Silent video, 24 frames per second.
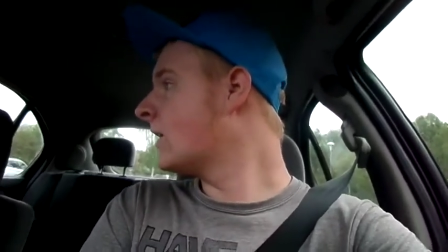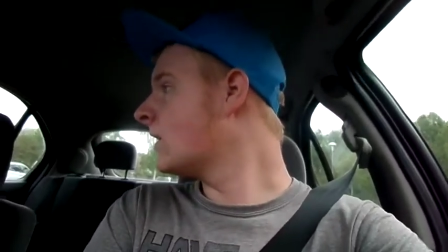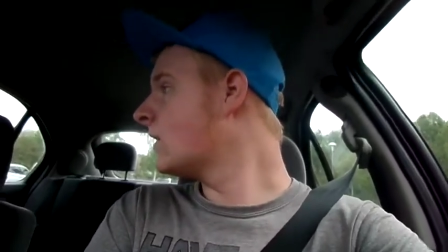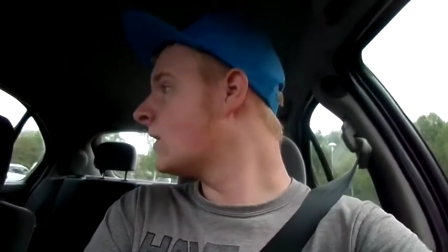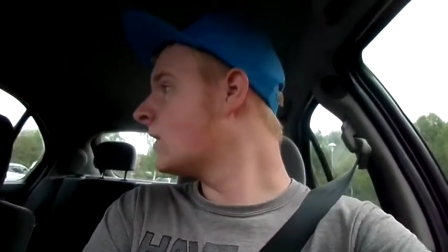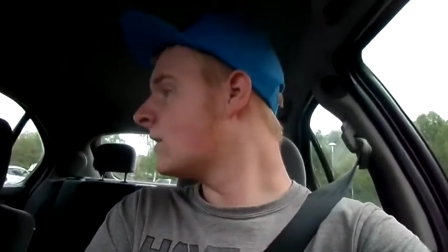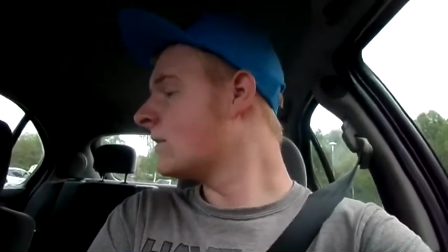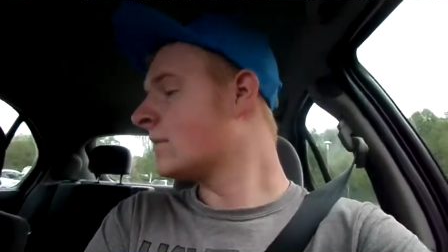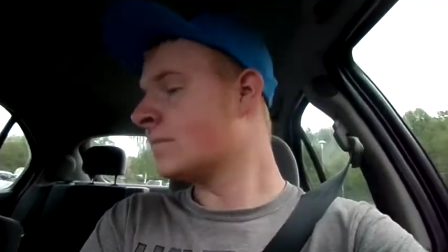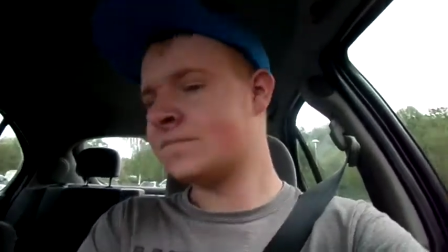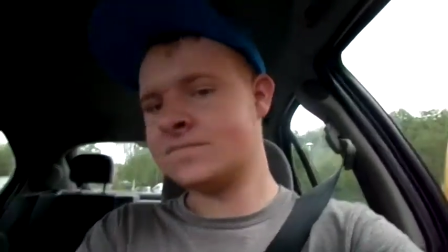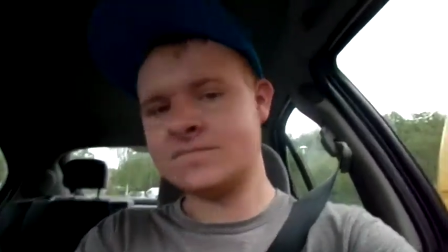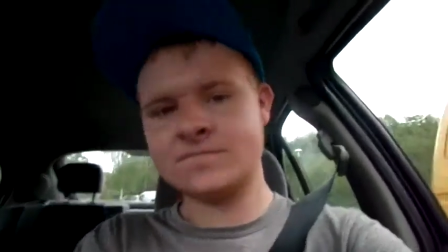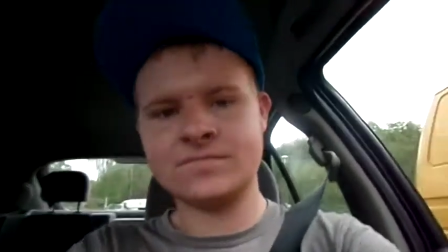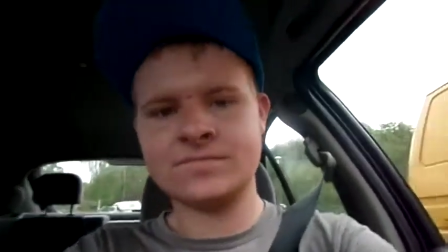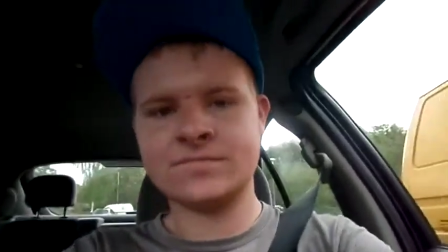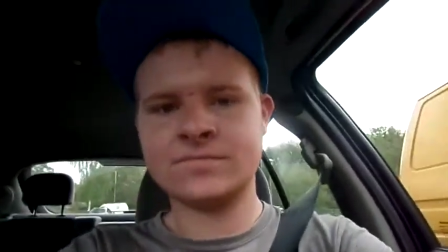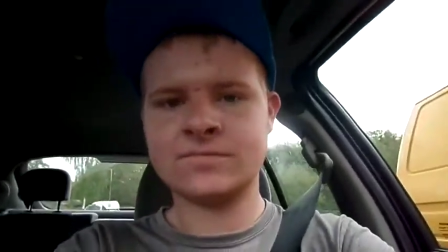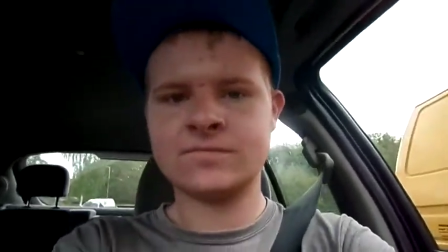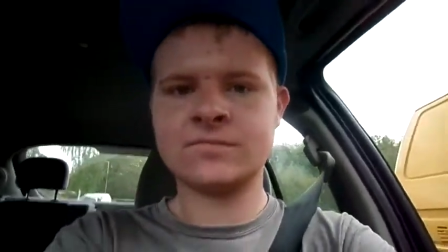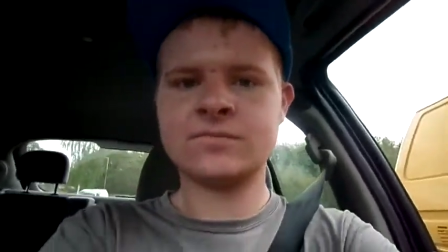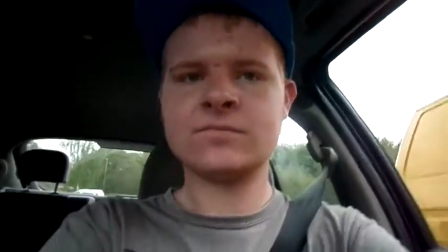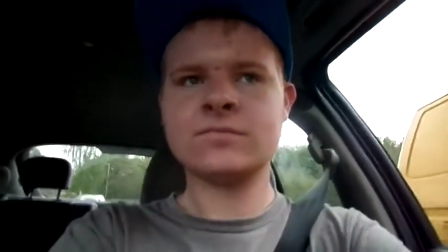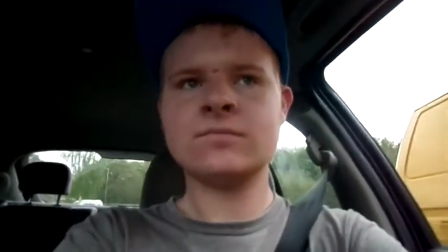No, it feels
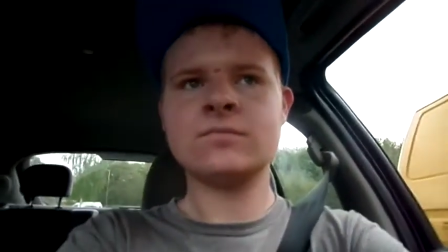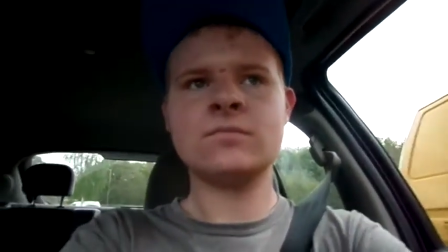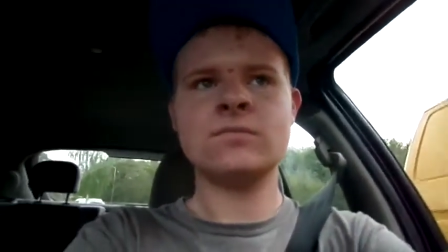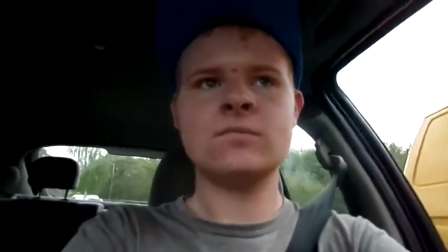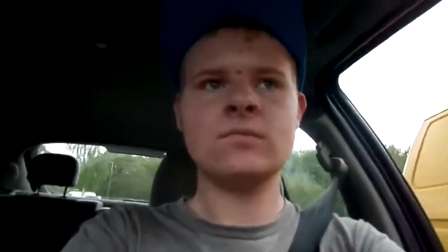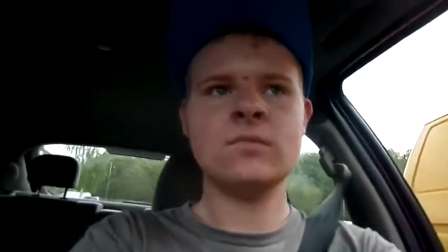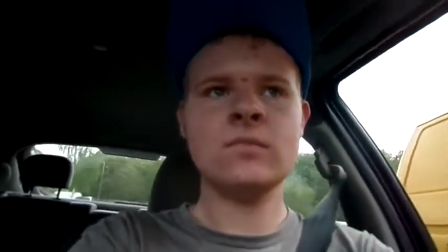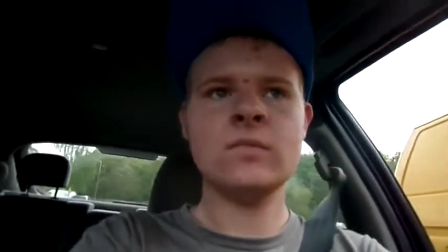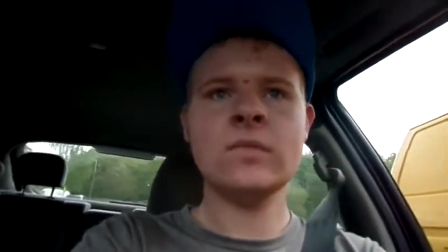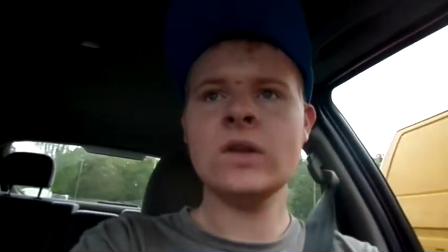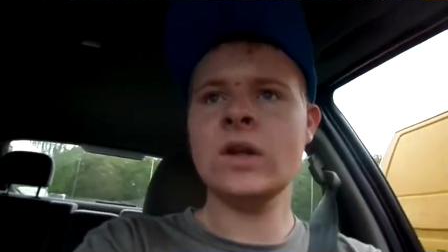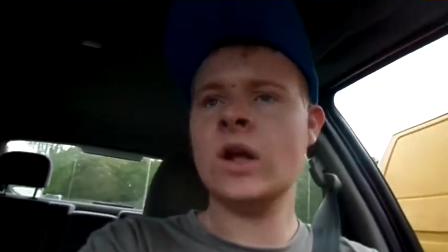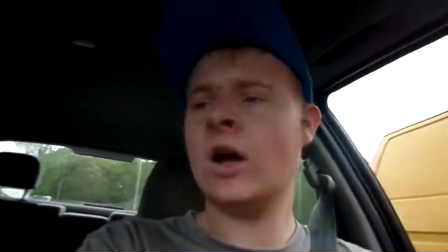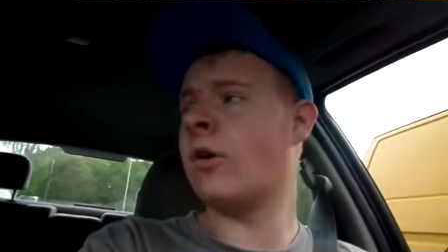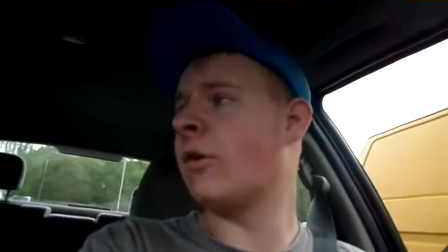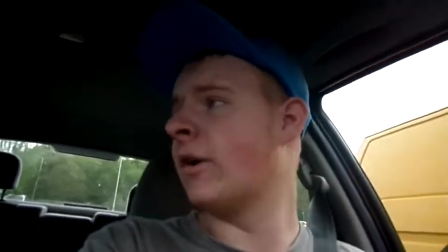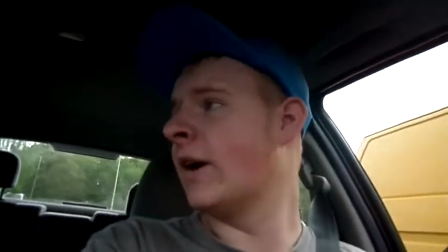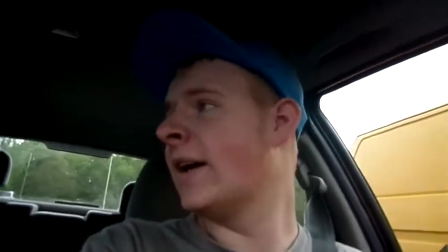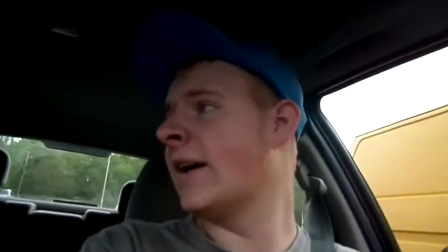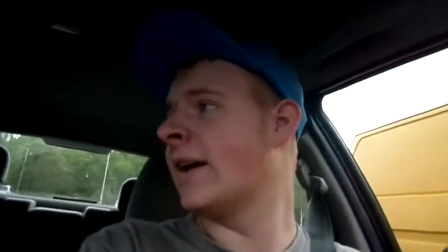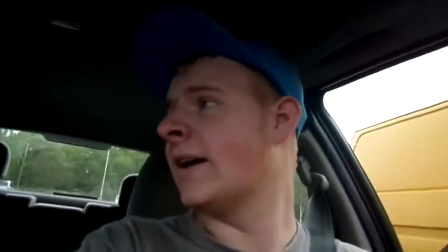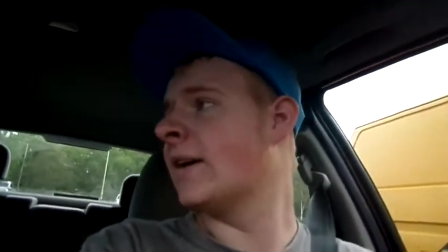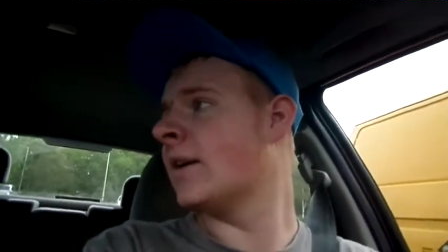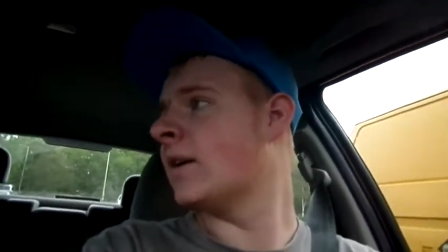muggy. Oh,
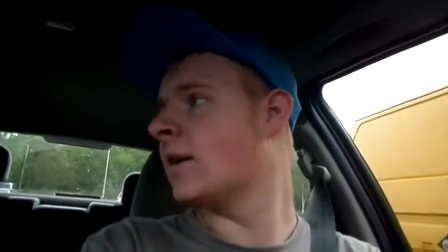here?